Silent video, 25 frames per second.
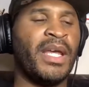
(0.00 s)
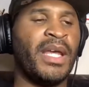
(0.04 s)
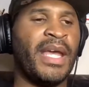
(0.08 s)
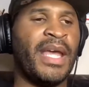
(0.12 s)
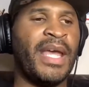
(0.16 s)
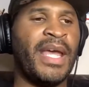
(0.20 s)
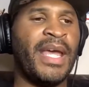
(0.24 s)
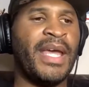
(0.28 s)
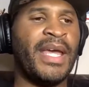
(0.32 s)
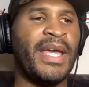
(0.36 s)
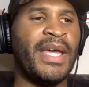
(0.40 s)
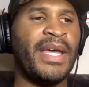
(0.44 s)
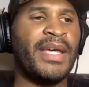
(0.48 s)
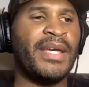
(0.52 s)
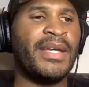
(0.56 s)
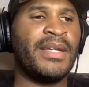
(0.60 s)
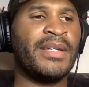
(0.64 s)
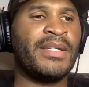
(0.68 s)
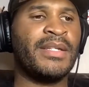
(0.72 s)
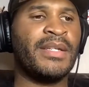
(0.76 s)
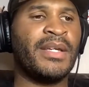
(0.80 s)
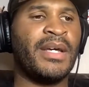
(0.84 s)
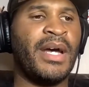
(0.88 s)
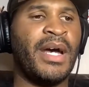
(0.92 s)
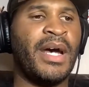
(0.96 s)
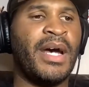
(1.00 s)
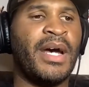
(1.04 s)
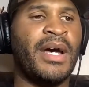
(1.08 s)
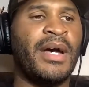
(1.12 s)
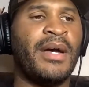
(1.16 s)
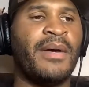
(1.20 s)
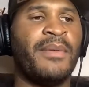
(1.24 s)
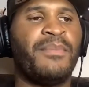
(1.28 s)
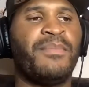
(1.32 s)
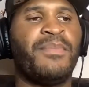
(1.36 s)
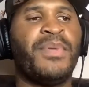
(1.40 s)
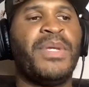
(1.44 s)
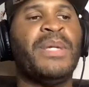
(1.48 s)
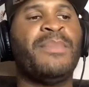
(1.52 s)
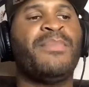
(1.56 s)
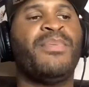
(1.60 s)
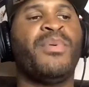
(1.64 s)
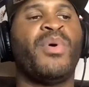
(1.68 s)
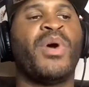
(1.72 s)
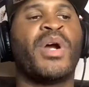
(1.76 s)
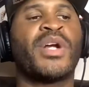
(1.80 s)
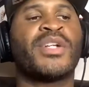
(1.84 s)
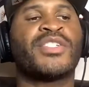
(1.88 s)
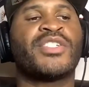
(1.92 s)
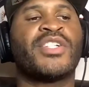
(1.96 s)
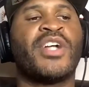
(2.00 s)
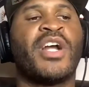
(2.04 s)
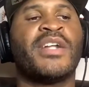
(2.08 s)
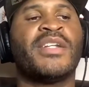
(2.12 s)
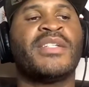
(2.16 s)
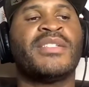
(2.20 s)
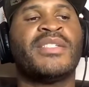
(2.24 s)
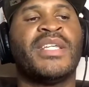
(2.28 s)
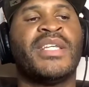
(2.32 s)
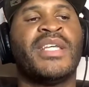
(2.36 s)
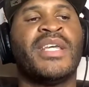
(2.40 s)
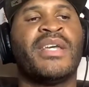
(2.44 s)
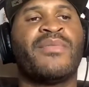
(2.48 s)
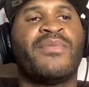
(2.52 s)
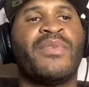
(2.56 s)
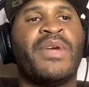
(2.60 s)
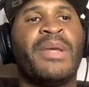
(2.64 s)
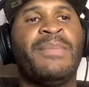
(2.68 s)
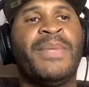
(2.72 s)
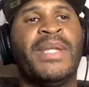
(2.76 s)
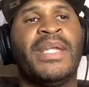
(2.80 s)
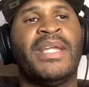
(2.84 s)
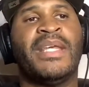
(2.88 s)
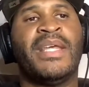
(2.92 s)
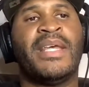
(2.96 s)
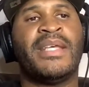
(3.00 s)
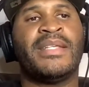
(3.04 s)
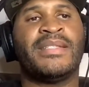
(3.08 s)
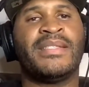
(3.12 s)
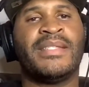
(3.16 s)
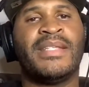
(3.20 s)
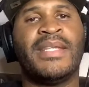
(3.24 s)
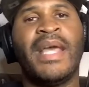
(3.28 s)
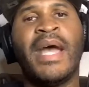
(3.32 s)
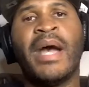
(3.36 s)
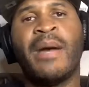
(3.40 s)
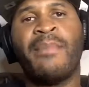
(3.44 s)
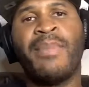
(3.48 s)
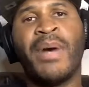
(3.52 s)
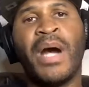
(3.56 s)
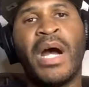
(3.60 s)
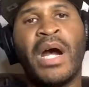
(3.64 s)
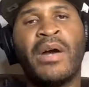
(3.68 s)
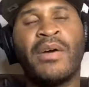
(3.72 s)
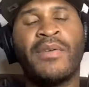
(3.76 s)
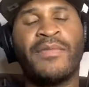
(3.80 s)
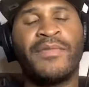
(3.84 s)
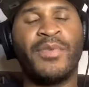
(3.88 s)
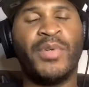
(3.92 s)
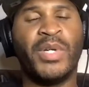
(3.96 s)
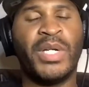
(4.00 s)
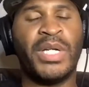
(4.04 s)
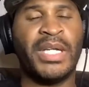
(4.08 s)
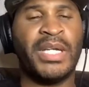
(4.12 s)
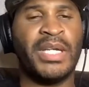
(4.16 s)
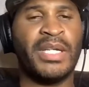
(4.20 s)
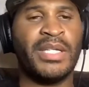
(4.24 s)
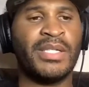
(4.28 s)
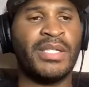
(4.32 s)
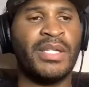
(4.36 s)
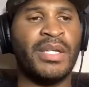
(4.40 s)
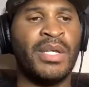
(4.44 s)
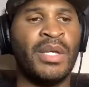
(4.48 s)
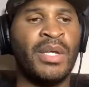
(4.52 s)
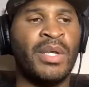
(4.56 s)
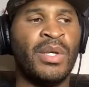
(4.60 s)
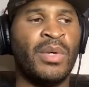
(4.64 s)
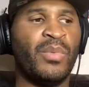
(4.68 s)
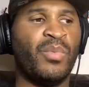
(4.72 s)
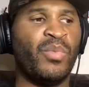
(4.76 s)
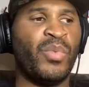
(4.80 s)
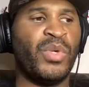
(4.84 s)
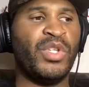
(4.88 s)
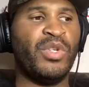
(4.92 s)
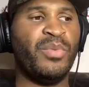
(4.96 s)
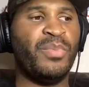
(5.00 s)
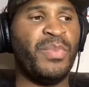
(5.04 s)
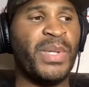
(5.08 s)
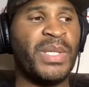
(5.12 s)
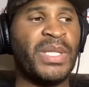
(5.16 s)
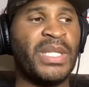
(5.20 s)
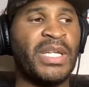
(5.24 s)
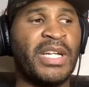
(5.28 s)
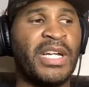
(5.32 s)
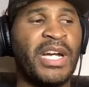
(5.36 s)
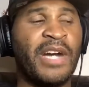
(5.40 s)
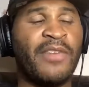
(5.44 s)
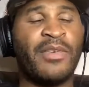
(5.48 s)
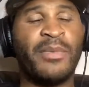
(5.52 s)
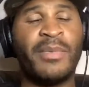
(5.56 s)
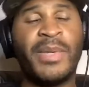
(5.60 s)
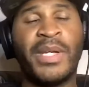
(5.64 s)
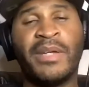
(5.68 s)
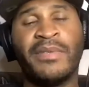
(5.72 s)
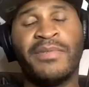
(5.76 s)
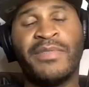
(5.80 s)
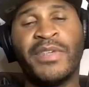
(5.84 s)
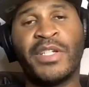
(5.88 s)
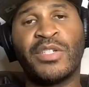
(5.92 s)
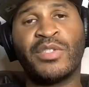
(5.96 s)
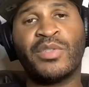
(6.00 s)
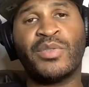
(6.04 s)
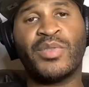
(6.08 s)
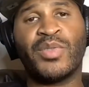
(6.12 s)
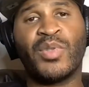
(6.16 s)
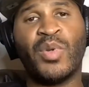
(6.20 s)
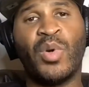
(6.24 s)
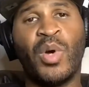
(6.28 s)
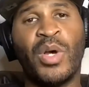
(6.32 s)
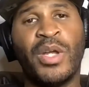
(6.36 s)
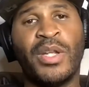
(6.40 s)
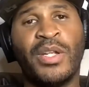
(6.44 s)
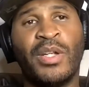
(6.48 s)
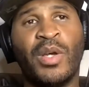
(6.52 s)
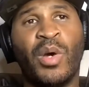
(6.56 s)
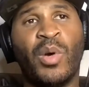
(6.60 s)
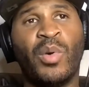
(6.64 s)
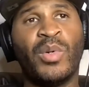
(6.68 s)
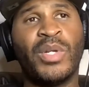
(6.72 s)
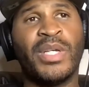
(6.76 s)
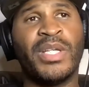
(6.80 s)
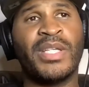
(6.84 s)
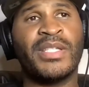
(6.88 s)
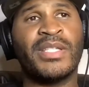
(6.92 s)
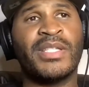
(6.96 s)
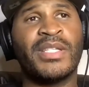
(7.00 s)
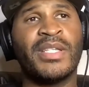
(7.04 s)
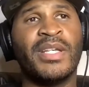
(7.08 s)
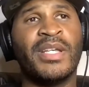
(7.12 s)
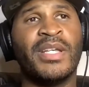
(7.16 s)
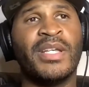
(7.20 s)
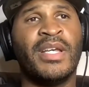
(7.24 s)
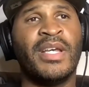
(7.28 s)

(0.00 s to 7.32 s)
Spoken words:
And people are starting to get remedy and see how powerful it is when you put the government officials on notice.